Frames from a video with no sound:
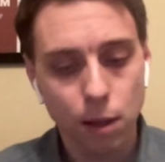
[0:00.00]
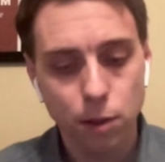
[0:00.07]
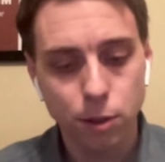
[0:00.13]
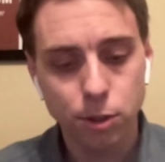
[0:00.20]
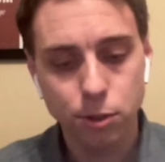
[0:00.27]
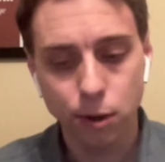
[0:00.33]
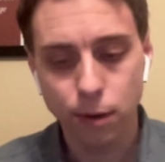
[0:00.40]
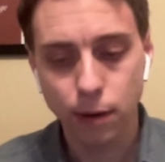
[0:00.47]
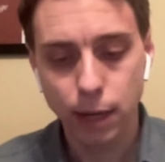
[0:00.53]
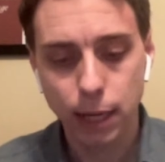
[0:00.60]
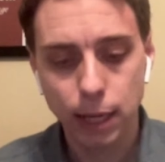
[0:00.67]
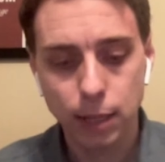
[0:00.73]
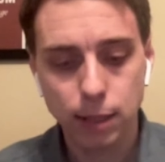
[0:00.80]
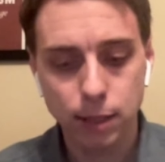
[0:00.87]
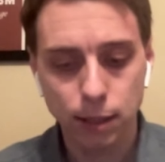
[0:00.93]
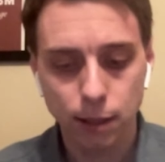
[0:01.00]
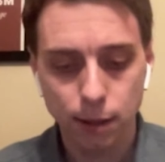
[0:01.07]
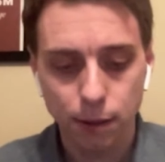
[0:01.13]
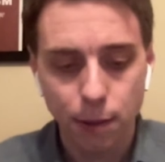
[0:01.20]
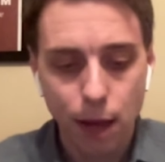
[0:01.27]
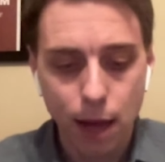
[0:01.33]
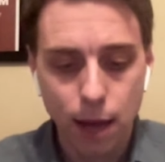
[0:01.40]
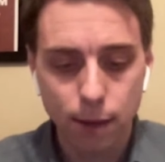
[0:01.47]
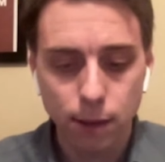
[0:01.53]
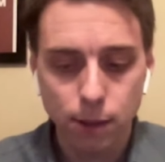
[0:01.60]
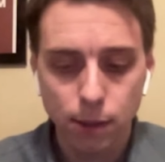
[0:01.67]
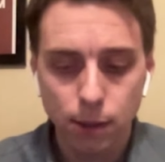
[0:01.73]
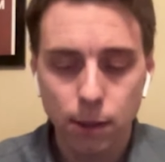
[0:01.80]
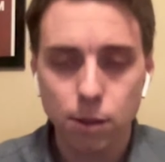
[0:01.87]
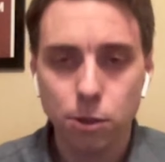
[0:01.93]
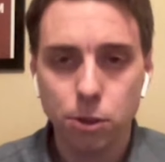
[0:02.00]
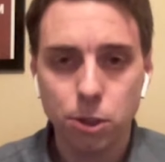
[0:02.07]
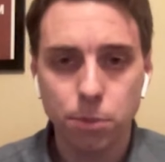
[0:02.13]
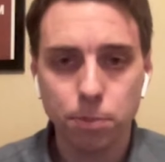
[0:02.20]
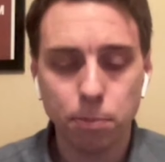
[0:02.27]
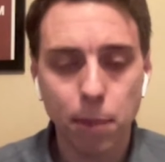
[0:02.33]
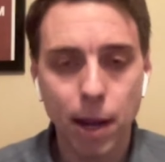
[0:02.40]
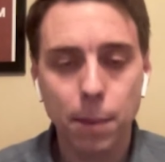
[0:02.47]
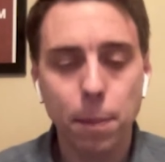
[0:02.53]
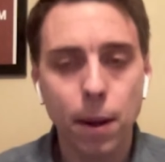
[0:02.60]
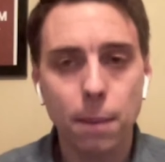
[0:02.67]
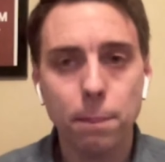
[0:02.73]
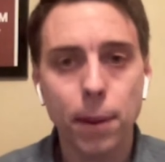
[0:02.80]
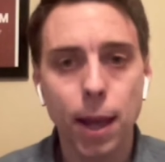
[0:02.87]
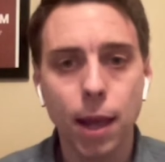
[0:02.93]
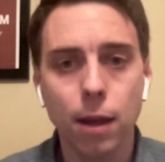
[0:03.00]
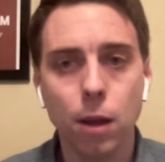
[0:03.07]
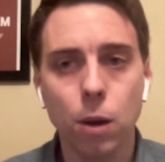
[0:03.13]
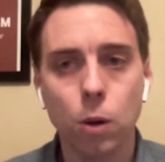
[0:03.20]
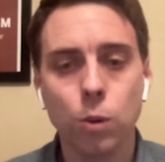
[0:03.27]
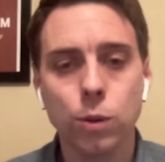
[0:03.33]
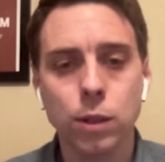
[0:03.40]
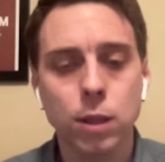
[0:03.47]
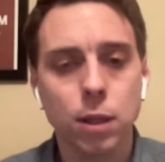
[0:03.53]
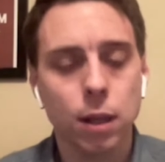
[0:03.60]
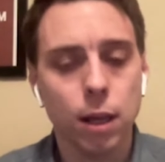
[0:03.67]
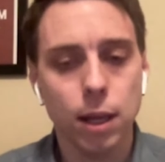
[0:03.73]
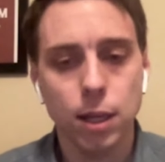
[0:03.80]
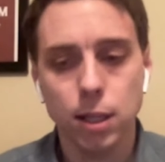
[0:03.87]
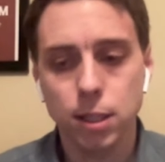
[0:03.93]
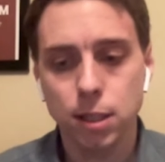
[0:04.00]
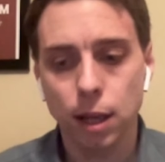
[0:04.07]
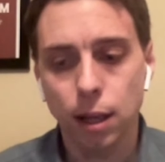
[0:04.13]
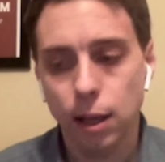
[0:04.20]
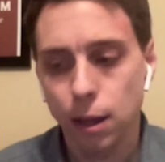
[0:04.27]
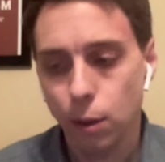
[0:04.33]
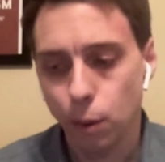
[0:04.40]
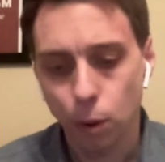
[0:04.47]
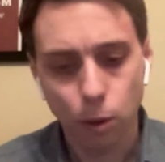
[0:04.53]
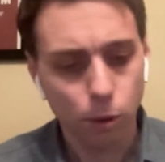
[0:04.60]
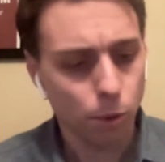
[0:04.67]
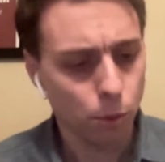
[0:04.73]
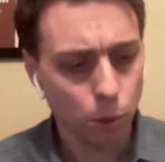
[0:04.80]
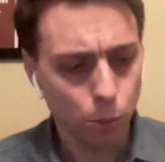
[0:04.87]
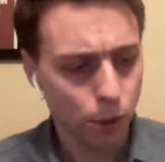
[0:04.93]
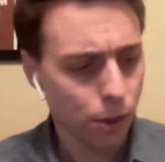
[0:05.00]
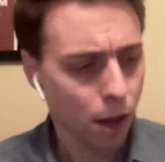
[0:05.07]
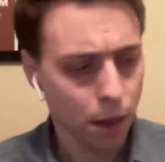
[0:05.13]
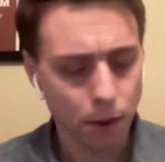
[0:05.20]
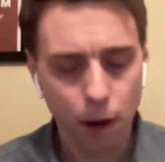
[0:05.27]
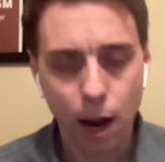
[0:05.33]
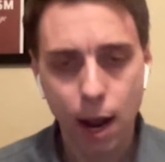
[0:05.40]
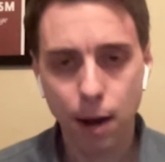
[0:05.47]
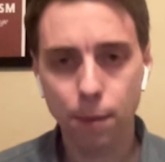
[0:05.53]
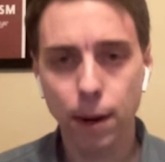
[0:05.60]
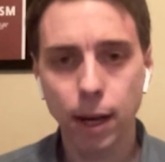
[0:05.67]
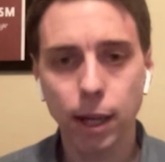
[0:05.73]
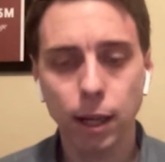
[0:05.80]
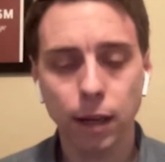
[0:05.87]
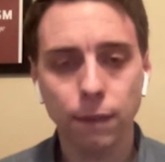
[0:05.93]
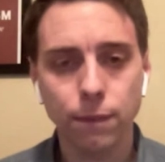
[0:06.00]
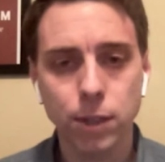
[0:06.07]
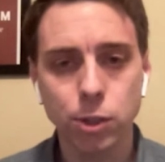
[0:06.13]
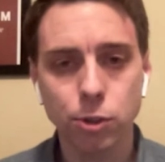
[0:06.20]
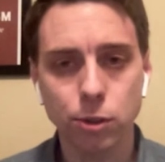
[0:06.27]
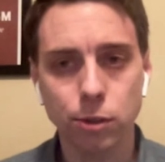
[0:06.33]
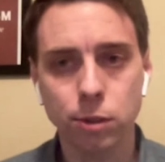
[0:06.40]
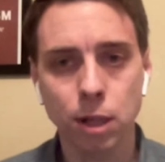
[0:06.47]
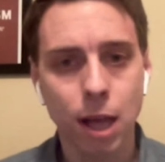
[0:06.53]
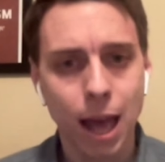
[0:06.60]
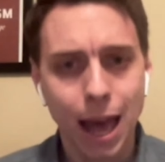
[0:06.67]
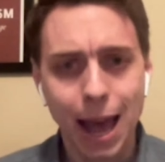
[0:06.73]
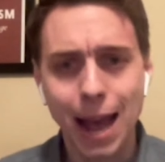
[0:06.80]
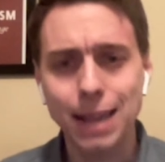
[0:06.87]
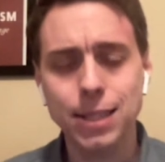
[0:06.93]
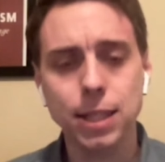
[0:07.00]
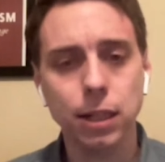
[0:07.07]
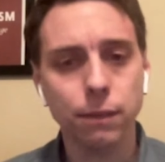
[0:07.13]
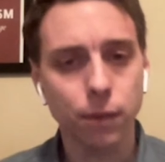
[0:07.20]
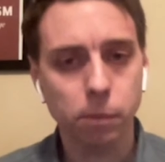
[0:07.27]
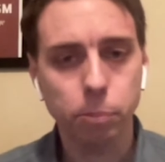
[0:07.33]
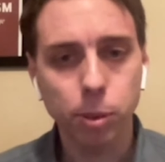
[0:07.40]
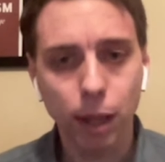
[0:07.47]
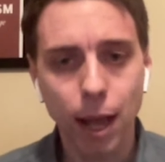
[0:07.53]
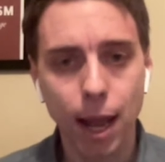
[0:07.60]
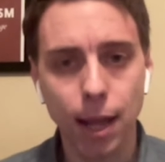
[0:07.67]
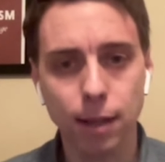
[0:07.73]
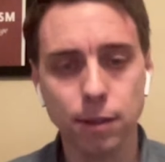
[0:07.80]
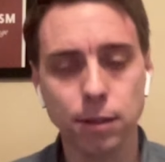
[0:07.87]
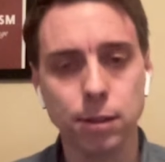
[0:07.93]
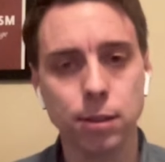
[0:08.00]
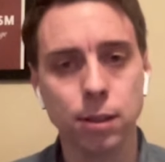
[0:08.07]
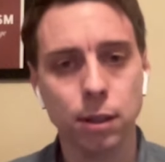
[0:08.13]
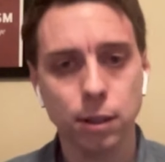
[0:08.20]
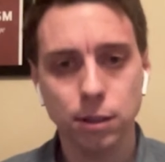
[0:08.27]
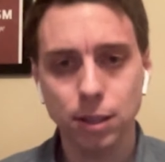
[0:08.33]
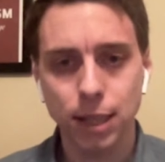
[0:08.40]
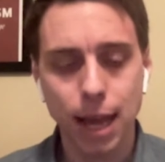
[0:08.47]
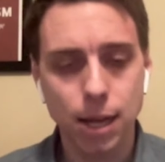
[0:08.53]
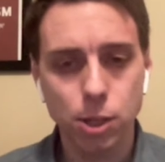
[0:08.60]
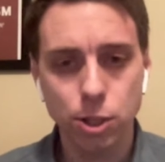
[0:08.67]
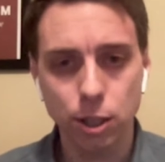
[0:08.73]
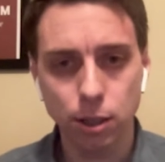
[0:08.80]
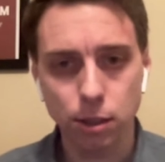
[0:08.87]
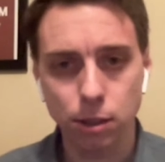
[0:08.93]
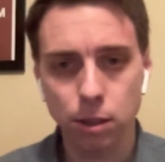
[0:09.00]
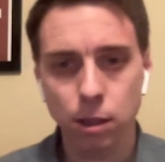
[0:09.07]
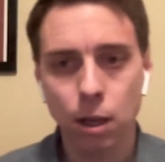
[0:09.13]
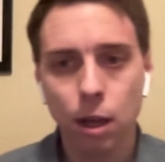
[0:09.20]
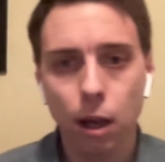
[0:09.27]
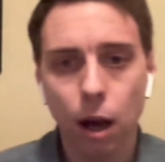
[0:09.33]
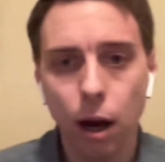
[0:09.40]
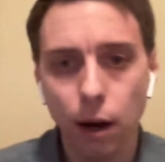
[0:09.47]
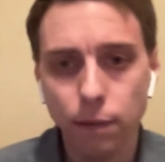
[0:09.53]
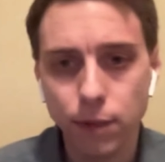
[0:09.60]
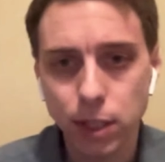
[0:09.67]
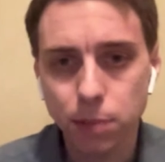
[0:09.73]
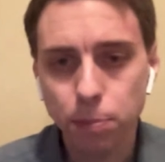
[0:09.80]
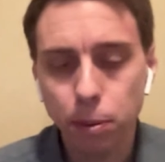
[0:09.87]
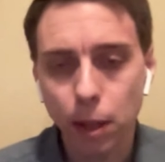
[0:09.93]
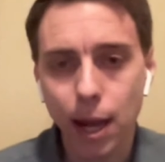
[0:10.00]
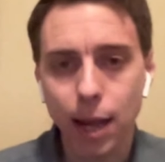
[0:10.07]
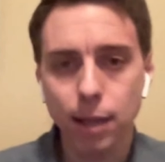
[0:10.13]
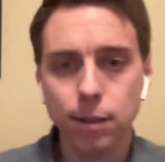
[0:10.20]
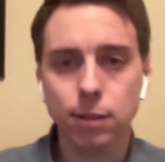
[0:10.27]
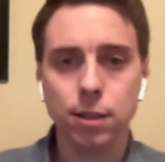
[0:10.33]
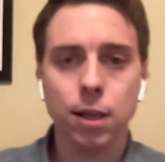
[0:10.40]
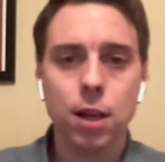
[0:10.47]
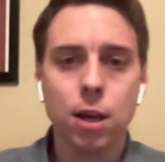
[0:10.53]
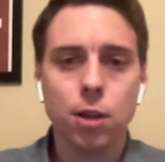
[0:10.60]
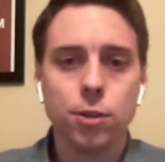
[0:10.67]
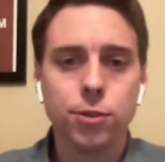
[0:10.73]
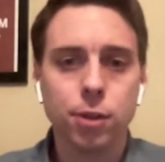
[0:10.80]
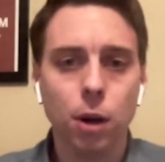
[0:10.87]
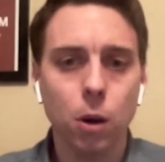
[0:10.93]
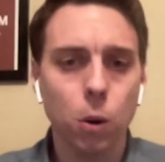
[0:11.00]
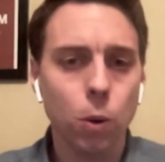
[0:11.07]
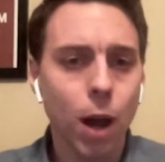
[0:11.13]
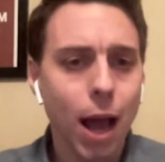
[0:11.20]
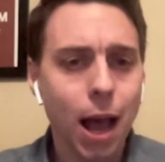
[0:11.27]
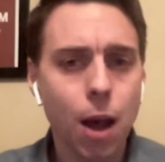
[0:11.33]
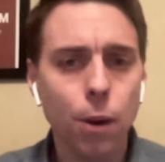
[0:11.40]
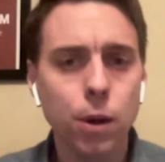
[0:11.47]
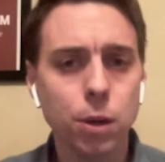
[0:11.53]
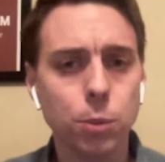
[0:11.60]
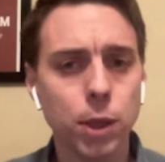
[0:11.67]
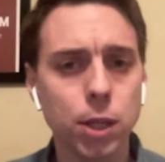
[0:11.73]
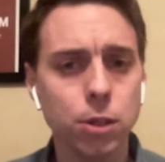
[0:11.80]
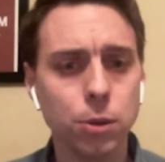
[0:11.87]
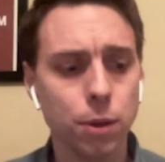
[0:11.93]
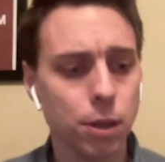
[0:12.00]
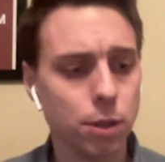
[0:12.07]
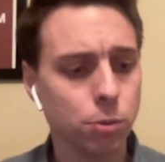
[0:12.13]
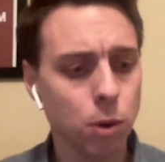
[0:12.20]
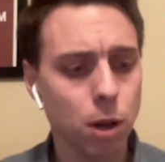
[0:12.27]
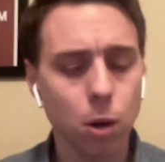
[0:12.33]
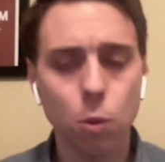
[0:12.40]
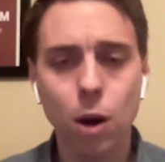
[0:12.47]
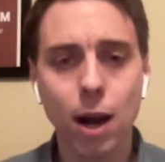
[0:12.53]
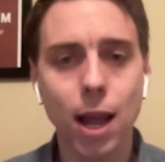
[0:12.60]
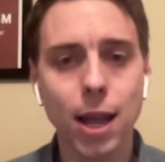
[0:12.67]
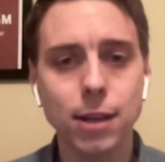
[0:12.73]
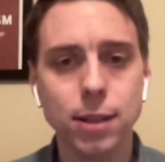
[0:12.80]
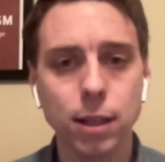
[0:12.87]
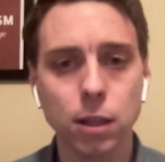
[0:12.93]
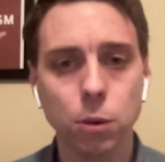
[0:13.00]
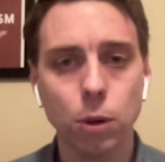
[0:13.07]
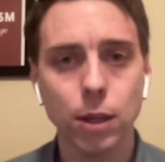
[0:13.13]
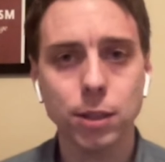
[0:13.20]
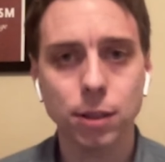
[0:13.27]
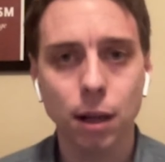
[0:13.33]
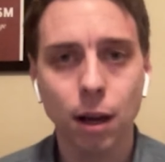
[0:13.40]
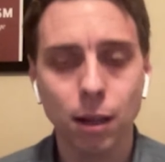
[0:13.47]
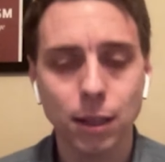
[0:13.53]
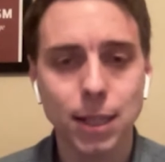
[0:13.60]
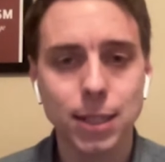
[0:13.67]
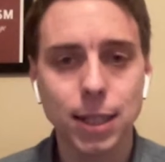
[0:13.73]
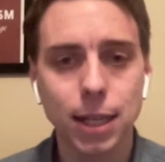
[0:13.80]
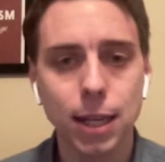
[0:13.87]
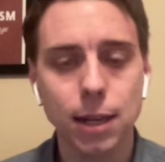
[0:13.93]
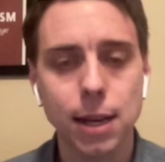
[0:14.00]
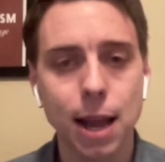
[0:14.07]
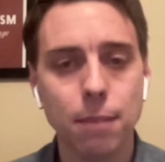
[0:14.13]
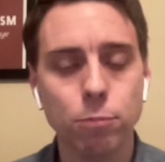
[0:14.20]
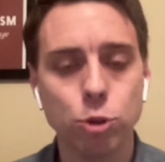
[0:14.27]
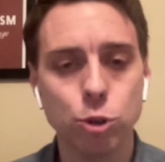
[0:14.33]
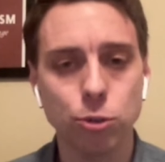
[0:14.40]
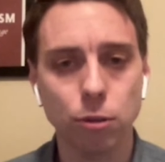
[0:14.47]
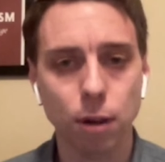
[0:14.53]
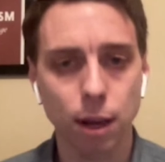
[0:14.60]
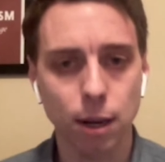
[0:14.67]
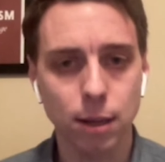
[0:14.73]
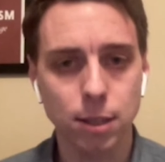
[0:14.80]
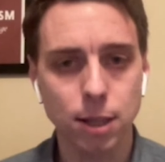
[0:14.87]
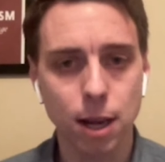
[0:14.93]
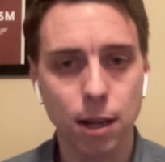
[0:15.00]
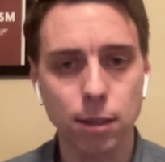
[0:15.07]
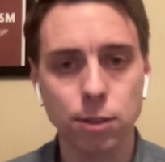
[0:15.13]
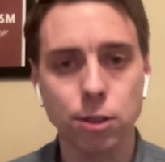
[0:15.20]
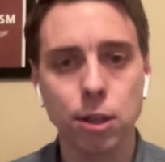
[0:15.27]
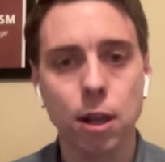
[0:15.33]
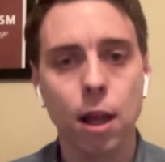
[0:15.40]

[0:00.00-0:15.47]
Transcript: the story is that mike pompeo is uh, with other high ranking officials asking for plans, sketches of these plans. So, how could we do this? Well, one idea was let's kidnap Julian Assange.